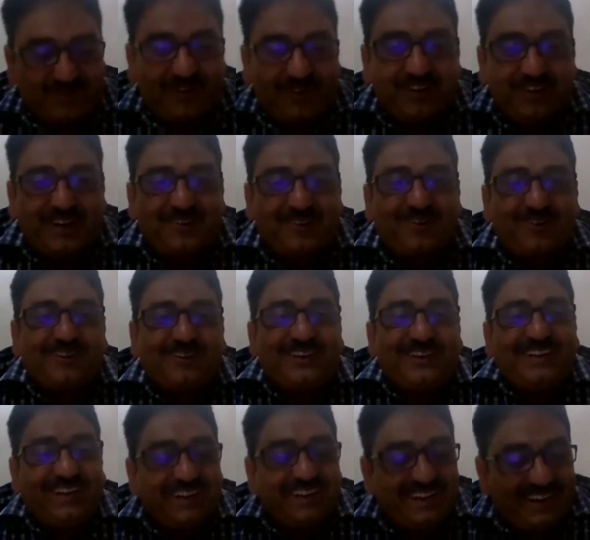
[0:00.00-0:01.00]
not at all
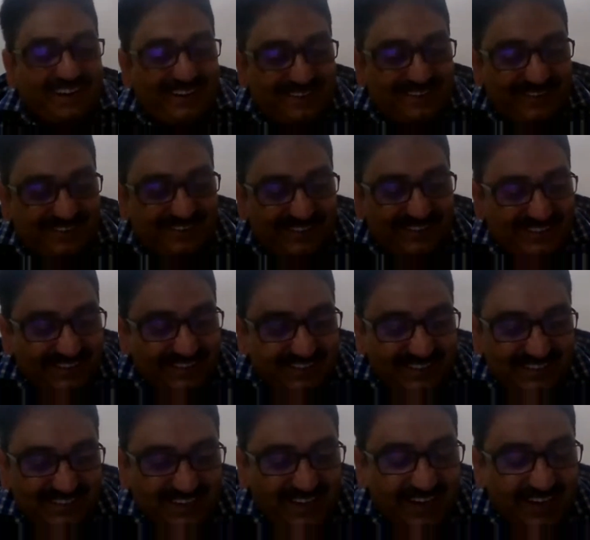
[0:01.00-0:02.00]
needed.
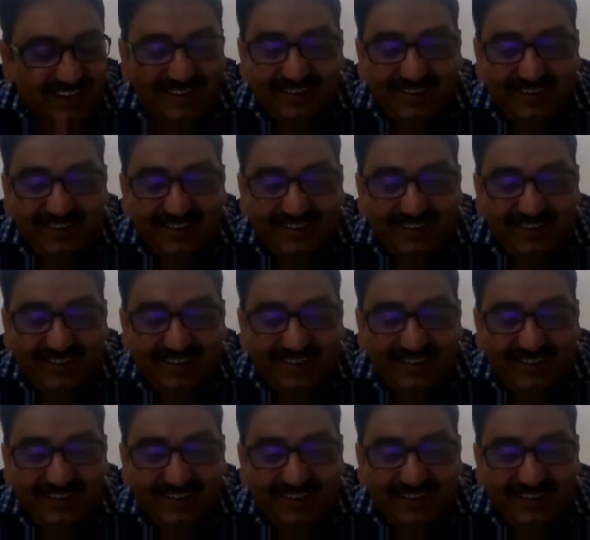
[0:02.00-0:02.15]
And